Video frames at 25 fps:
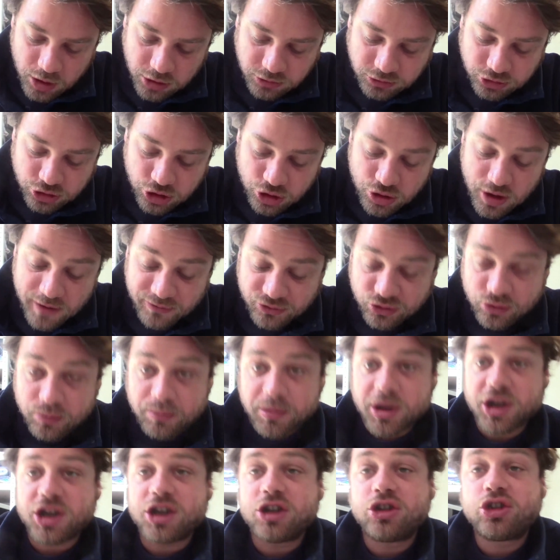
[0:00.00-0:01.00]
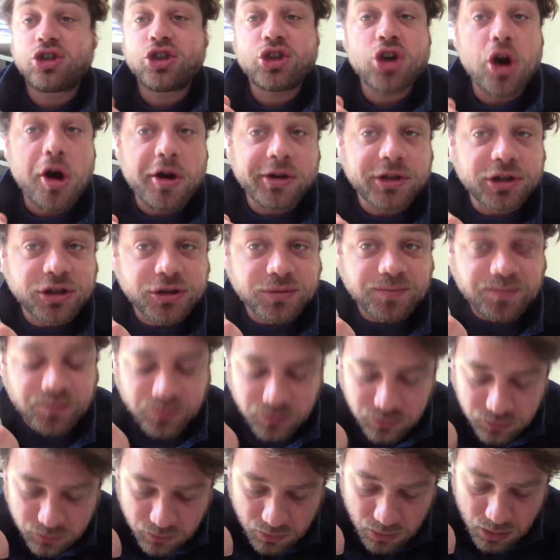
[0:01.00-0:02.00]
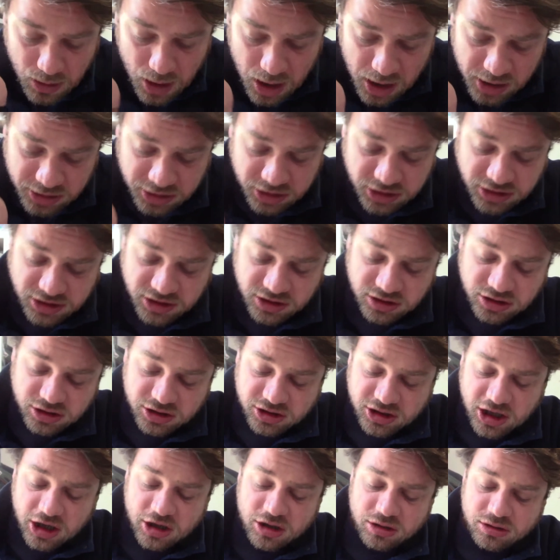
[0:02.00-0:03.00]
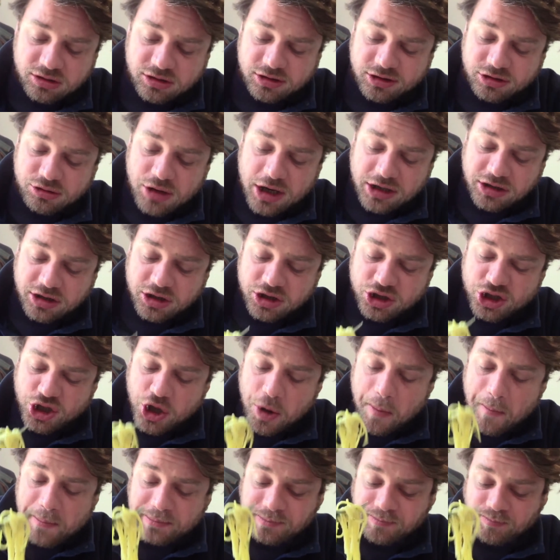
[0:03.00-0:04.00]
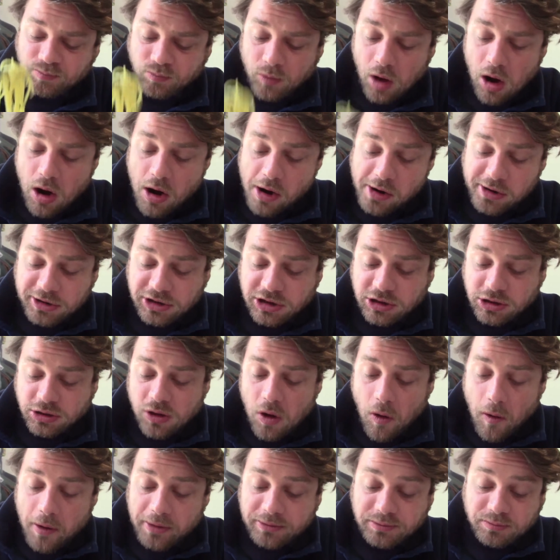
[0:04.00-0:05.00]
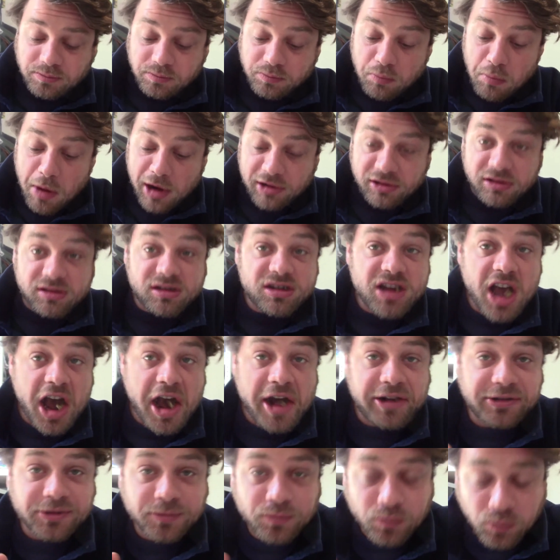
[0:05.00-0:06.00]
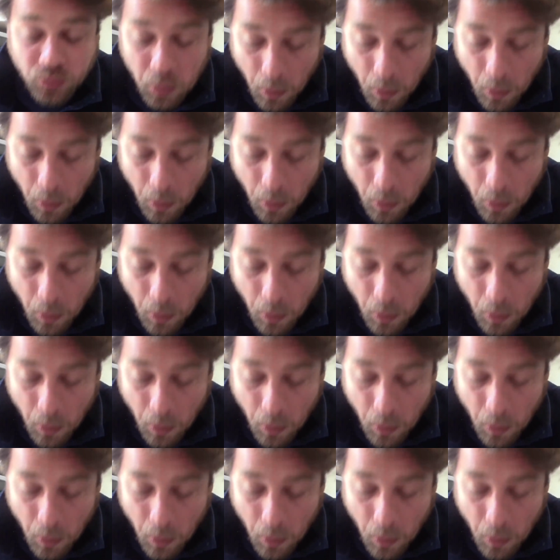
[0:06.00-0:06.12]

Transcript: so you have to make it short, and this is the second strategy. But then